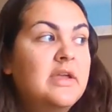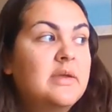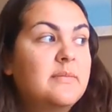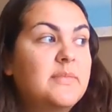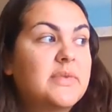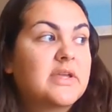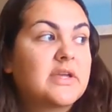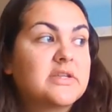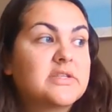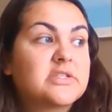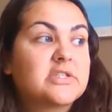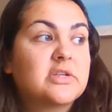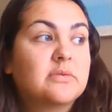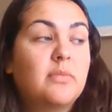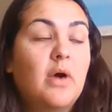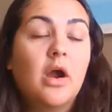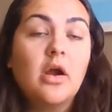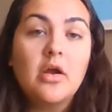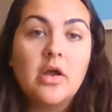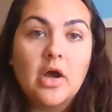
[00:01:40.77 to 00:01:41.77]
because
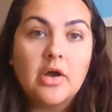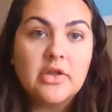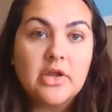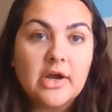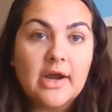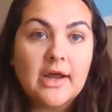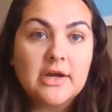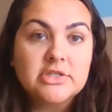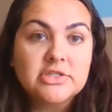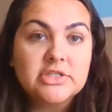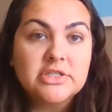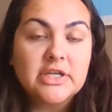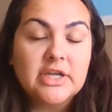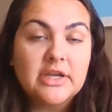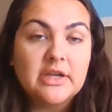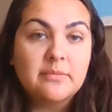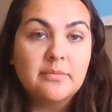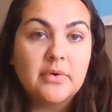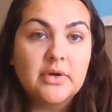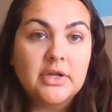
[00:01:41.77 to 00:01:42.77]
tomorrow you're actually going
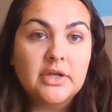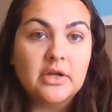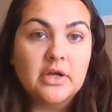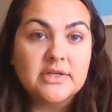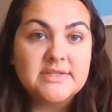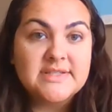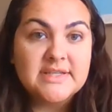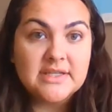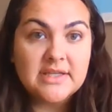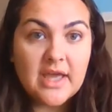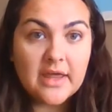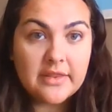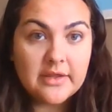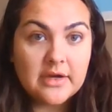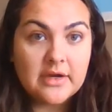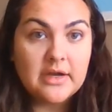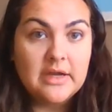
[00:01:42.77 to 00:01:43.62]
to put it all together